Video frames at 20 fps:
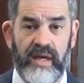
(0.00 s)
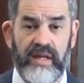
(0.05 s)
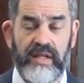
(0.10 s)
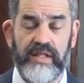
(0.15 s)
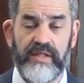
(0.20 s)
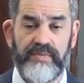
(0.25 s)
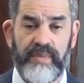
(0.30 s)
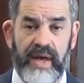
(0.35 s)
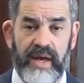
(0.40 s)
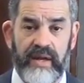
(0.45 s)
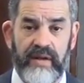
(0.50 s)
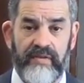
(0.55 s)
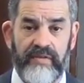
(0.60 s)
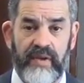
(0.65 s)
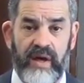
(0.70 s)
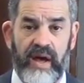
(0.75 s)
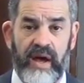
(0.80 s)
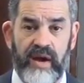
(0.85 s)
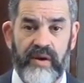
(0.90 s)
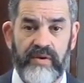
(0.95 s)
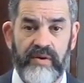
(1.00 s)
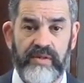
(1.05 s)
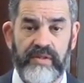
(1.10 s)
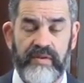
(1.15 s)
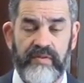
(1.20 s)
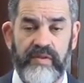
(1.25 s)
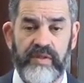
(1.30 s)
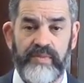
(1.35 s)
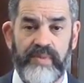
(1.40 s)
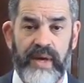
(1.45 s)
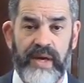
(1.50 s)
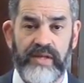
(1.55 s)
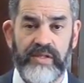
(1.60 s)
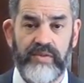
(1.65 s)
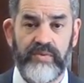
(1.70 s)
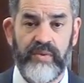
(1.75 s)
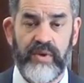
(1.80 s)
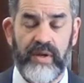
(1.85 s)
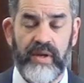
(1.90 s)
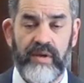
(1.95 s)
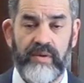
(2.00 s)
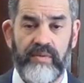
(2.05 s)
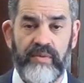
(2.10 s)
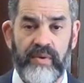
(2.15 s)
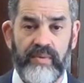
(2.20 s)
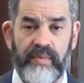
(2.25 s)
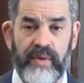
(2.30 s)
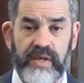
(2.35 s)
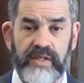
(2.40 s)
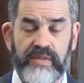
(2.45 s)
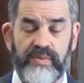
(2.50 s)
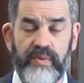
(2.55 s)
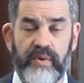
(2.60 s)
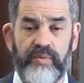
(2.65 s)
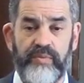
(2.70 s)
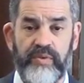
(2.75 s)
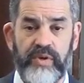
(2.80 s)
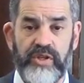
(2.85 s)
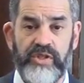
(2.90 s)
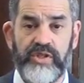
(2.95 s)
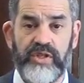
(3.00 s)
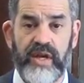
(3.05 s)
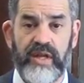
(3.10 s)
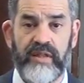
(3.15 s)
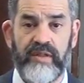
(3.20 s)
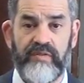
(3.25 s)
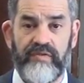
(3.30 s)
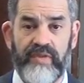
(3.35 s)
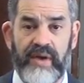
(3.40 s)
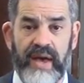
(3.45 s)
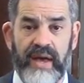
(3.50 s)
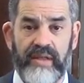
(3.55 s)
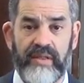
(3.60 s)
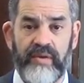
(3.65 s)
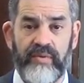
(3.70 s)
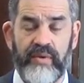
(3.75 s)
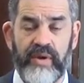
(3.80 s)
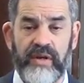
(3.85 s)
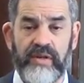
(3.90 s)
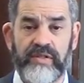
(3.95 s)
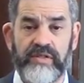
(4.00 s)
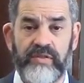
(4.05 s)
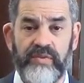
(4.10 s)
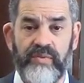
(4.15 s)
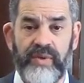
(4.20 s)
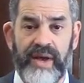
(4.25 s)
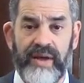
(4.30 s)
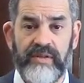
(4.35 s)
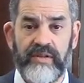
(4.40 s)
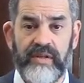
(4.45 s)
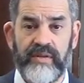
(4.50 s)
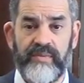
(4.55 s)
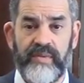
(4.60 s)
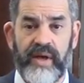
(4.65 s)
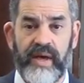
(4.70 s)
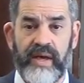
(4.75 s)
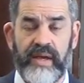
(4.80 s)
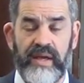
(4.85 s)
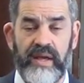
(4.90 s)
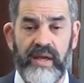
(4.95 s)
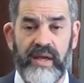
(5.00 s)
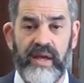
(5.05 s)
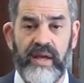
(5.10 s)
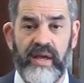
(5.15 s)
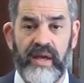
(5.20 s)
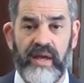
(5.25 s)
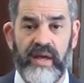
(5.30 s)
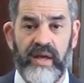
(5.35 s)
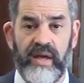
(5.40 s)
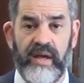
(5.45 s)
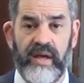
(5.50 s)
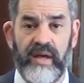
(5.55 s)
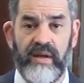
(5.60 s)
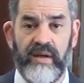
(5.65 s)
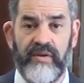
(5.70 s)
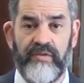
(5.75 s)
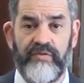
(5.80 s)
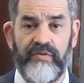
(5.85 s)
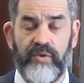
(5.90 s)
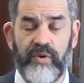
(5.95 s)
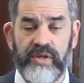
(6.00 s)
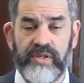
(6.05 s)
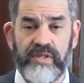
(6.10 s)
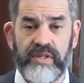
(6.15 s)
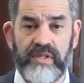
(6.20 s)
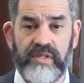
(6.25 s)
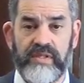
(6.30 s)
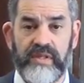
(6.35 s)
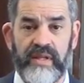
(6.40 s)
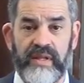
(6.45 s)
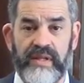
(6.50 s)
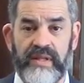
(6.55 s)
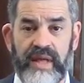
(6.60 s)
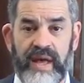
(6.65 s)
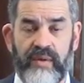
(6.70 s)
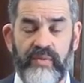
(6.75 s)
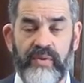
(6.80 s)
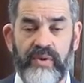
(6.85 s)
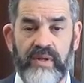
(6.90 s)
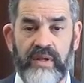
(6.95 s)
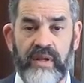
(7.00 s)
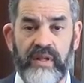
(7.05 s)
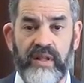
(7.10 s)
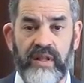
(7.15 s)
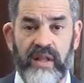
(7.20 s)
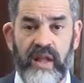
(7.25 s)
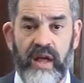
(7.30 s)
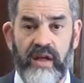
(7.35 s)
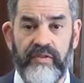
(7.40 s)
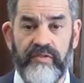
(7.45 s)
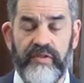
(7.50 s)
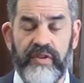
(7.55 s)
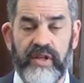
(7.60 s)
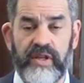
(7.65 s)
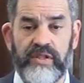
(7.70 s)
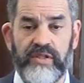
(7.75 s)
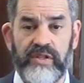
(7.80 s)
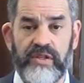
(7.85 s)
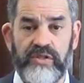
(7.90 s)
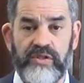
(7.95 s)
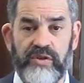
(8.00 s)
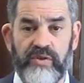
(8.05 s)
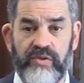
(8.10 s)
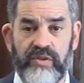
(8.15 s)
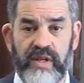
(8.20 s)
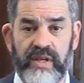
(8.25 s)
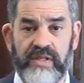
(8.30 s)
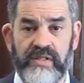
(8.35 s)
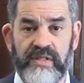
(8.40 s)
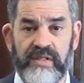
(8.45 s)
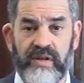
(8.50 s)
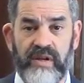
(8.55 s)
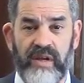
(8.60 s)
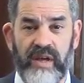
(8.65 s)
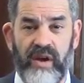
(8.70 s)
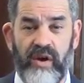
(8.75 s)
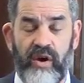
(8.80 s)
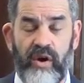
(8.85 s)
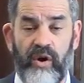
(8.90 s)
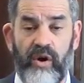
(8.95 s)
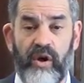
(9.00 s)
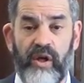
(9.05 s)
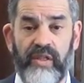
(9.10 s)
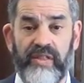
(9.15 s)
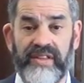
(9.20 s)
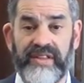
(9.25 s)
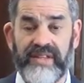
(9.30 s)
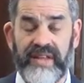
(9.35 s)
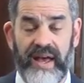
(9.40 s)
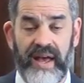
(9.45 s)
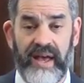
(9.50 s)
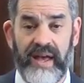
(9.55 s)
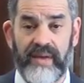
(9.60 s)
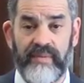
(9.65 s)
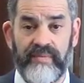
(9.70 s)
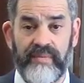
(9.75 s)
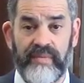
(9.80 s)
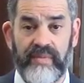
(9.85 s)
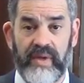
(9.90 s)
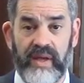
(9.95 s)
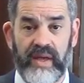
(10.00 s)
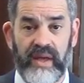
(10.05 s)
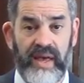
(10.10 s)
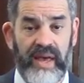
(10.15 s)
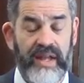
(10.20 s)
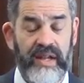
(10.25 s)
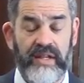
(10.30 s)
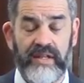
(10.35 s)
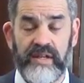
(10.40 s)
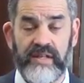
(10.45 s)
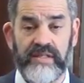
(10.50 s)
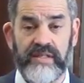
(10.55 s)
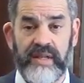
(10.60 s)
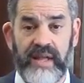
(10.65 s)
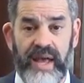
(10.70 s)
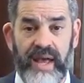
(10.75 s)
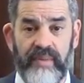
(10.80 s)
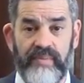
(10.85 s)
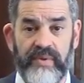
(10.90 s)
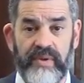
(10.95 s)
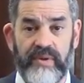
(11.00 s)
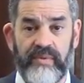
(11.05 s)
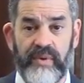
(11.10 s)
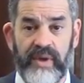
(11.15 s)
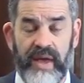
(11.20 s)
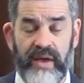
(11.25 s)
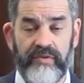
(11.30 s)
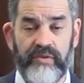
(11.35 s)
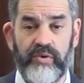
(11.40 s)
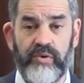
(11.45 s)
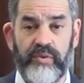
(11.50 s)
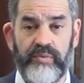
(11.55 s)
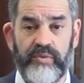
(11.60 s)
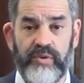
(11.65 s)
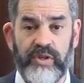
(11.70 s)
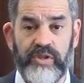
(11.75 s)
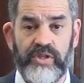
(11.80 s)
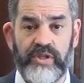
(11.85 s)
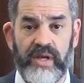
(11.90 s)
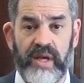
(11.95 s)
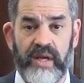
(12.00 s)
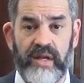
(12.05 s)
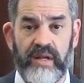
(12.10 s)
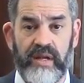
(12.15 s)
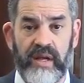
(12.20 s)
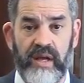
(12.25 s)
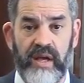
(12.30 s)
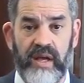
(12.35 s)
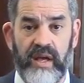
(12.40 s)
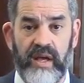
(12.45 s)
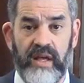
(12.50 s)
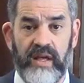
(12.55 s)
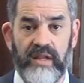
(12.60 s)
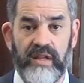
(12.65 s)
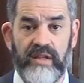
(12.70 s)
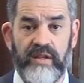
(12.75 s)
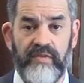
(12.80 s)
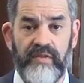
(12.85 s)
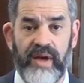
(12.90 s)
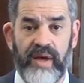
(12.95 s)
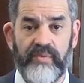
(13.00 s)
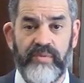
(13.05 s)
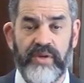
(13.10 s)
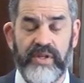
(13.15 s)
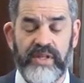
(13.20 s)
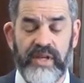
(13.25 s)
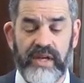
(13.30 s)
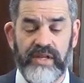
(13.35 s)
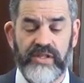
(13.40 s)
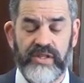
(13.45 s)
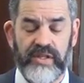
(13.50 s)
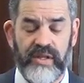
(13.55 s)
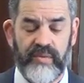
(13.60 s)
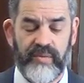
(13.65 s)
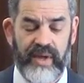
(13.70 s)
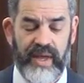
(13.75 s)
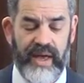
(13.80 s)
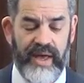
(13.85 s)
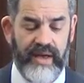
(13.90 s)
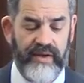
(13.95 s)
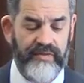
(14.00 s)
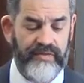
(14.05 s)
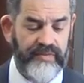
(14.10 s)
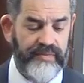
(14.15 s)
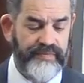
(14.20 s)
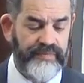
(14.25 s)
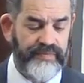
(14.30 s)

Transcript: in spite of the horrors of this past week, we must appreciate the fact that we are surrounded by forces that would love to do this all the time, and it doesn't happen. We have to appreciate the divine protection that we have,